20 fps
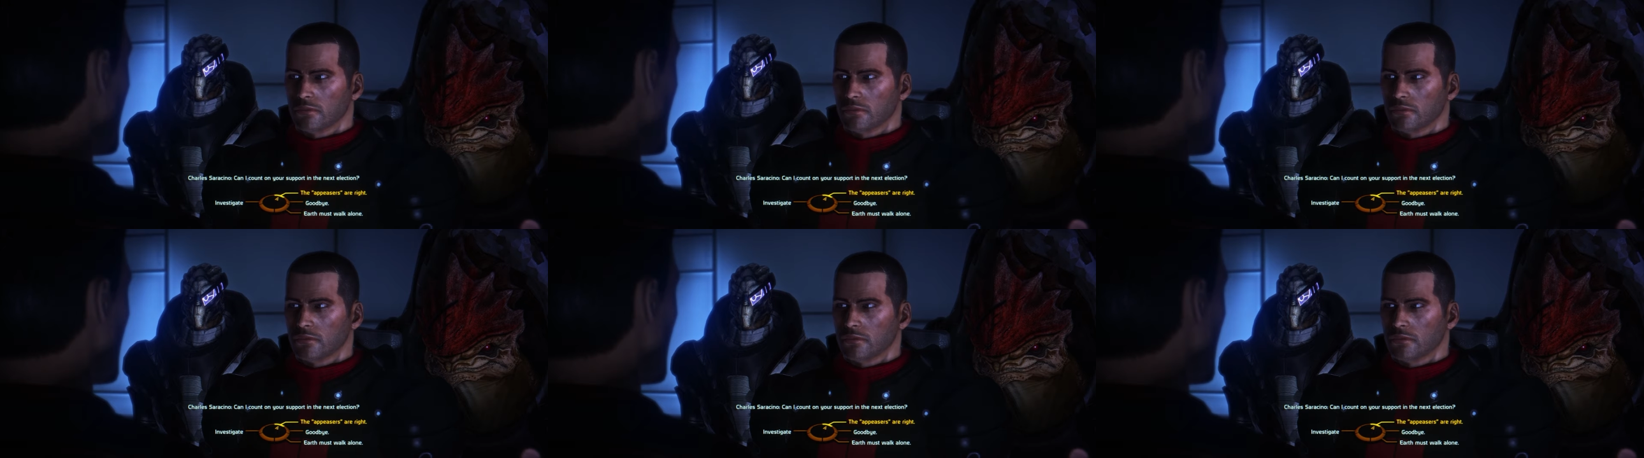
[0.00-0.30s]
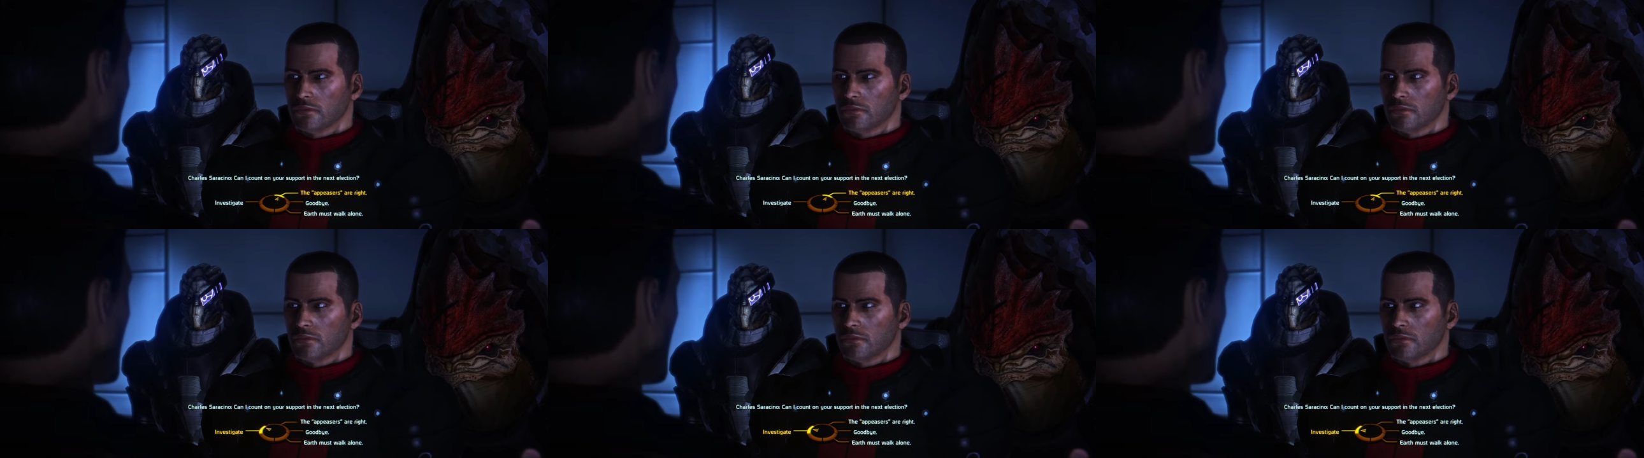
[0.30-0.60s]

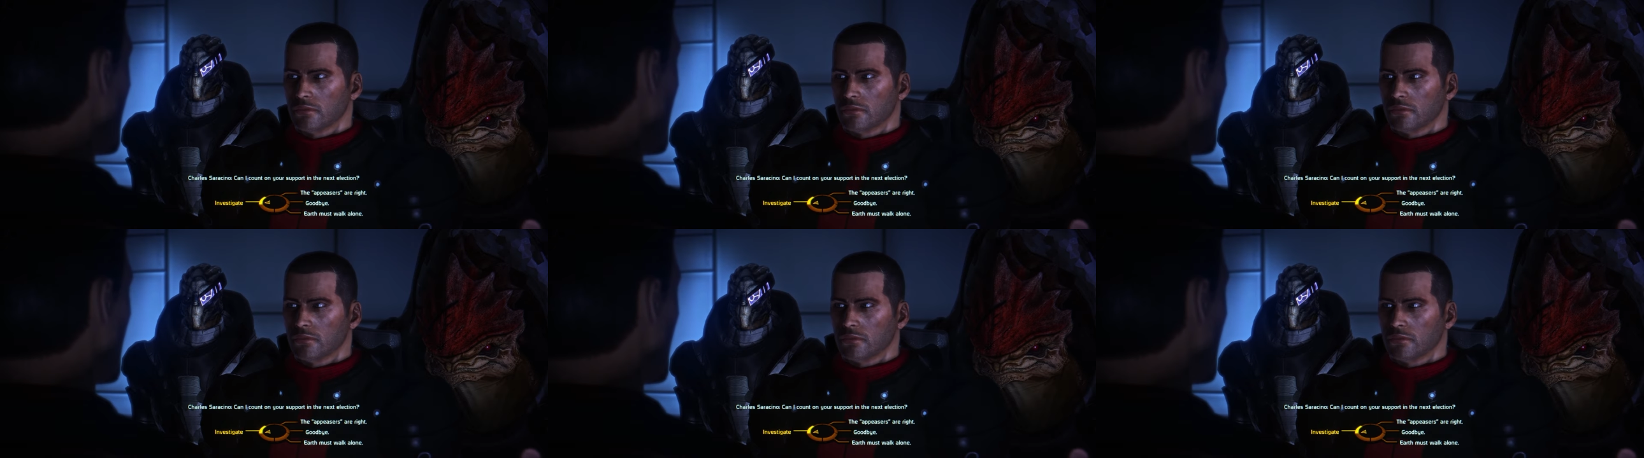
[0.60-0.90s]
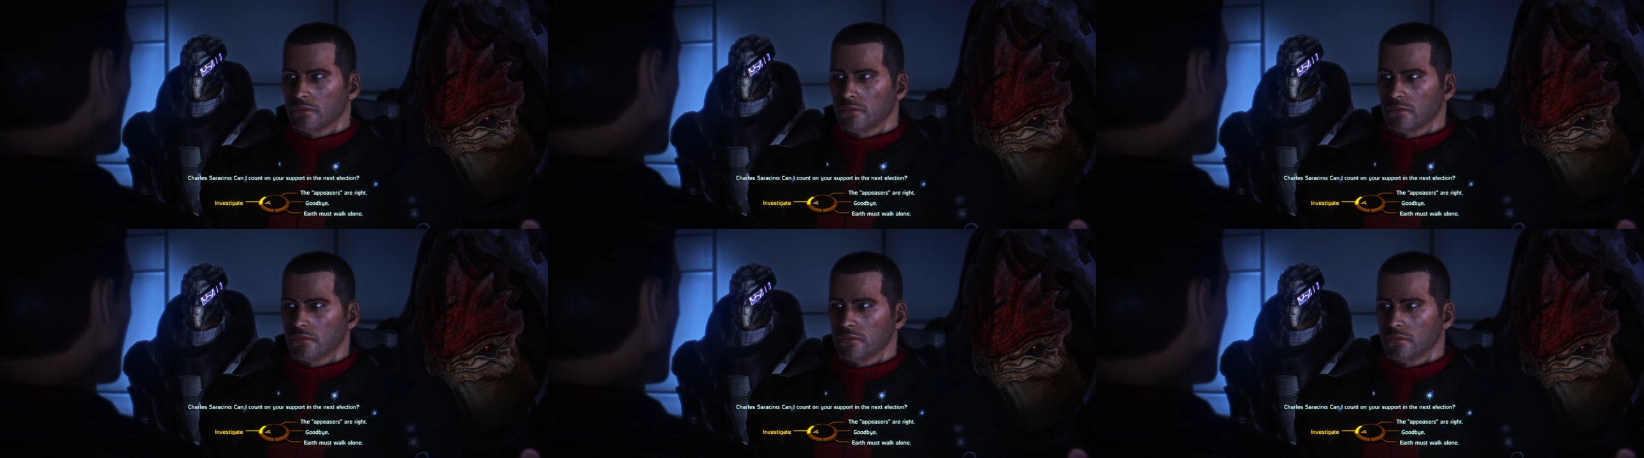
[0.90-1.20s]

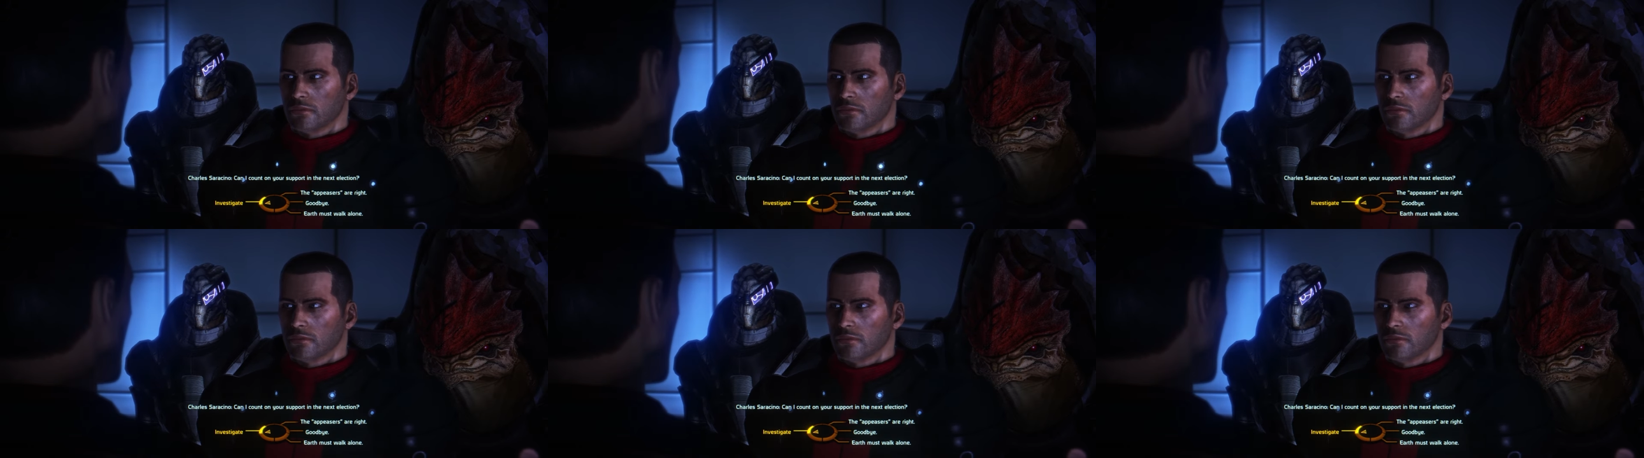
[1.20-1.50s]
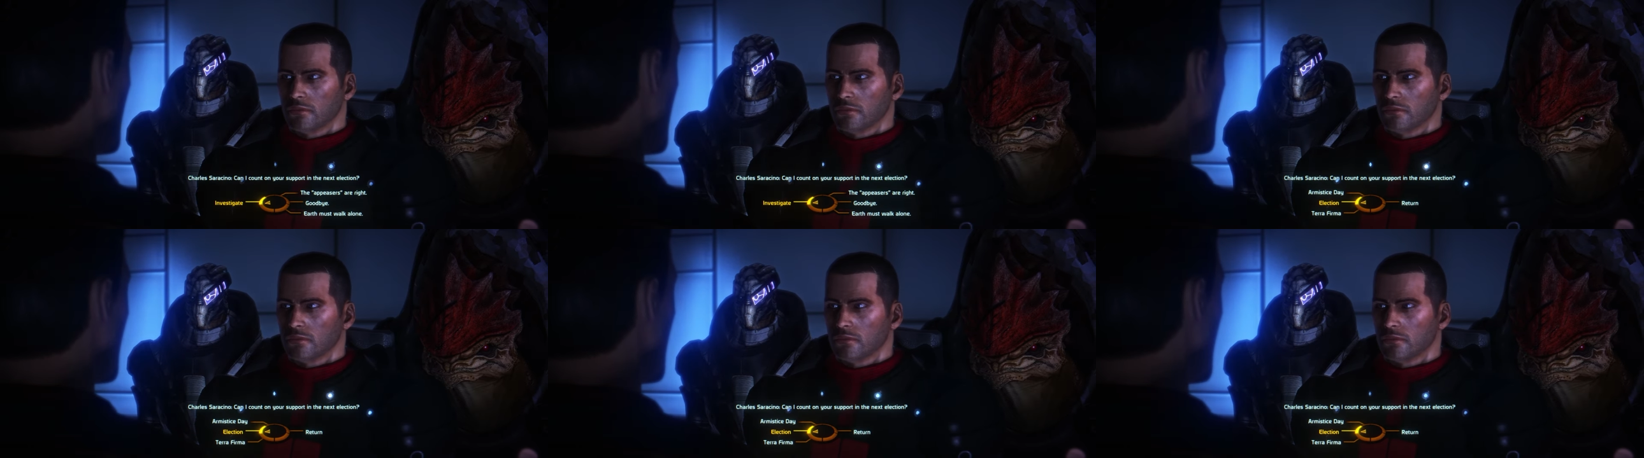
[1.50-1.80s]

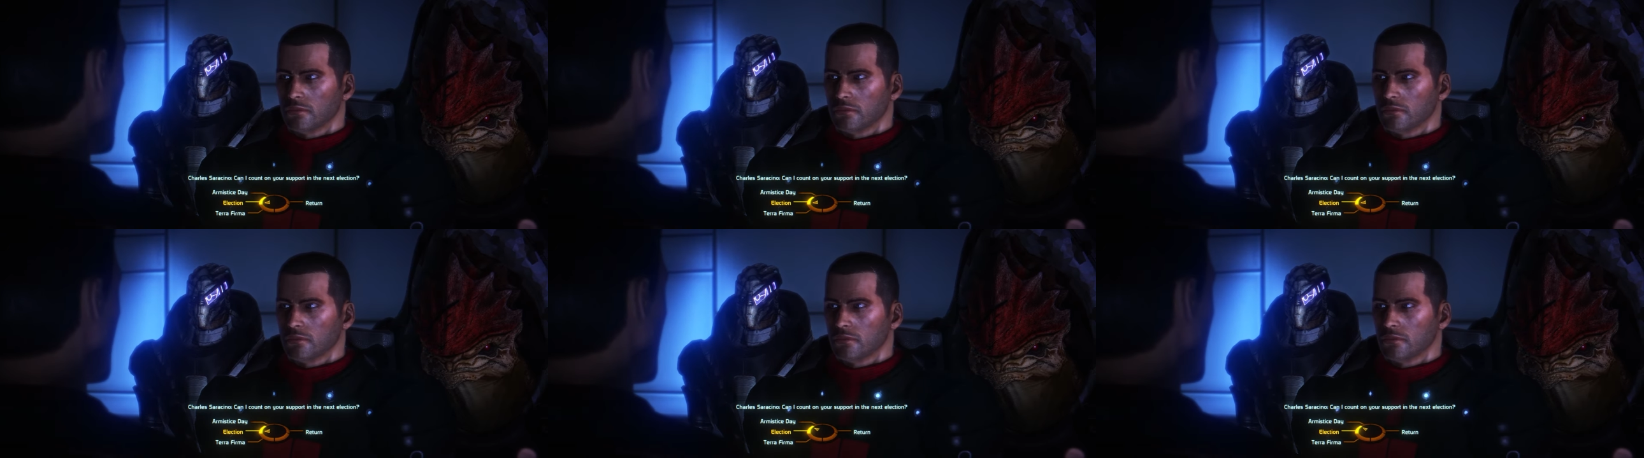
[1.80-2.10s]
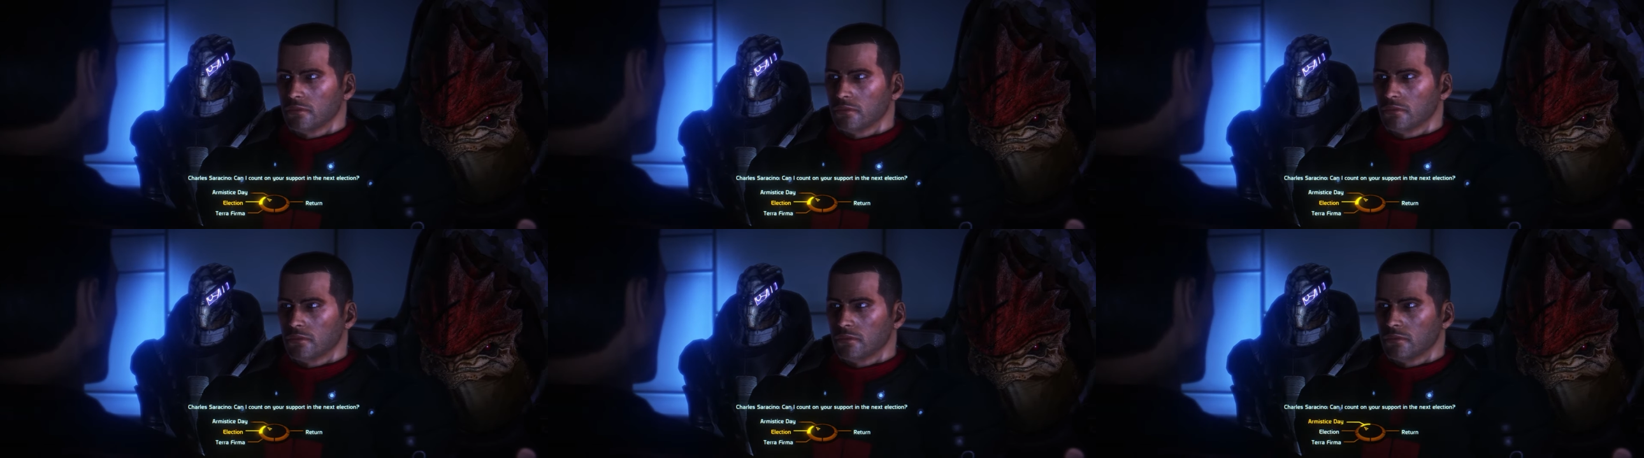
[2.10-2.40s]

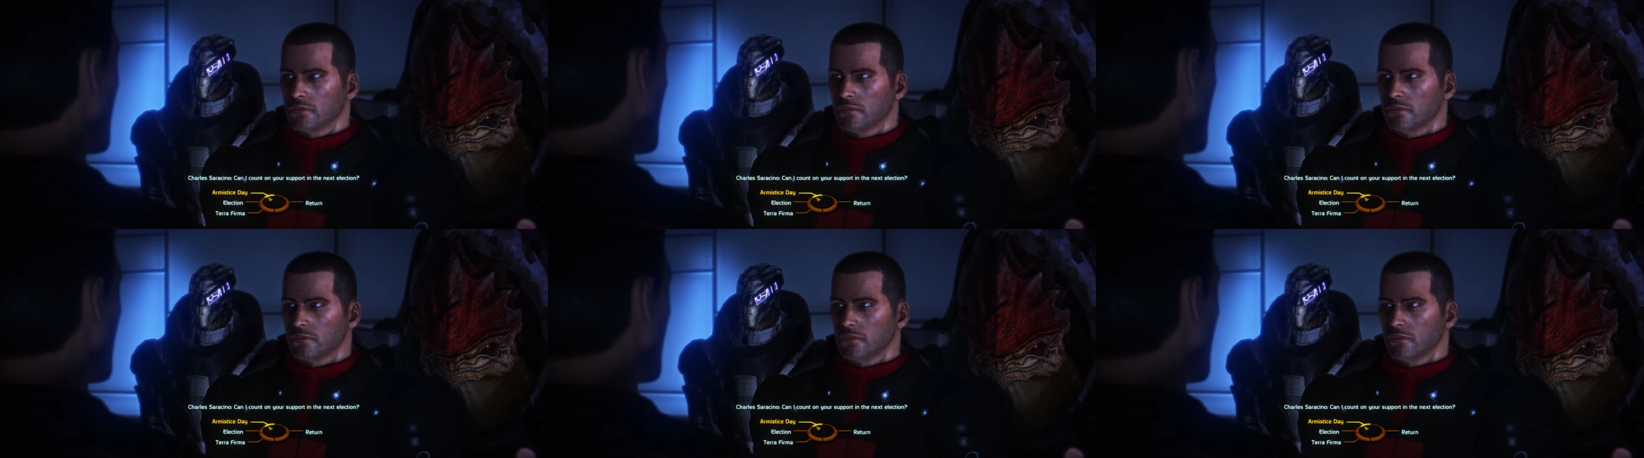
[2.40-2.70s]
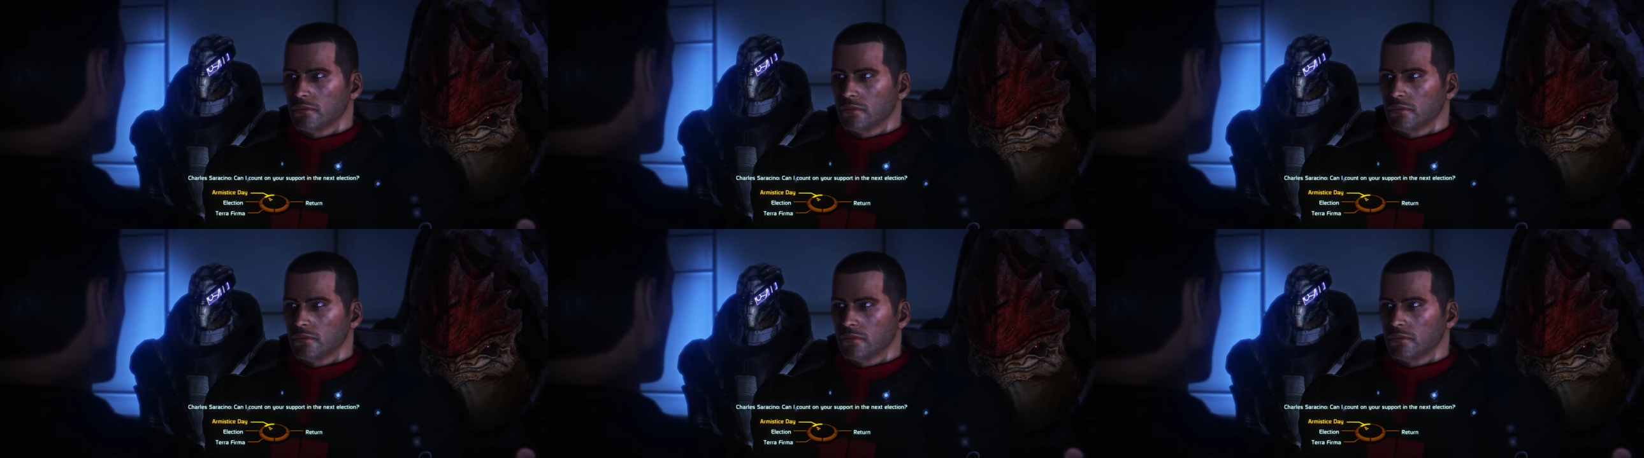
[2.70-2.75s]
(no one is talking)